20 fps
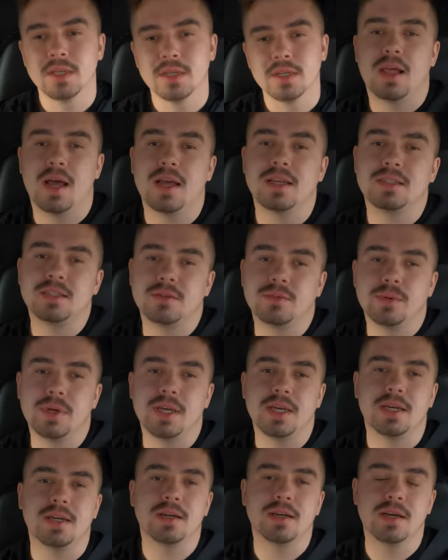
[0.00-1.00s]
Last
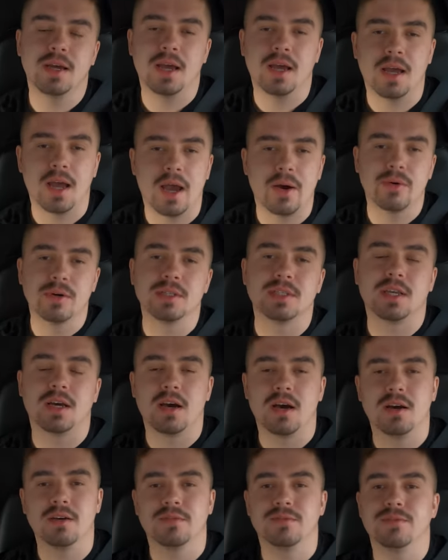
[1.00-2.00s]
week I was
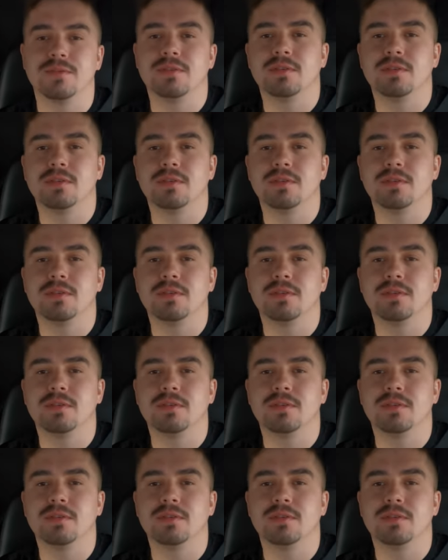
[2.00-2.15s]
off.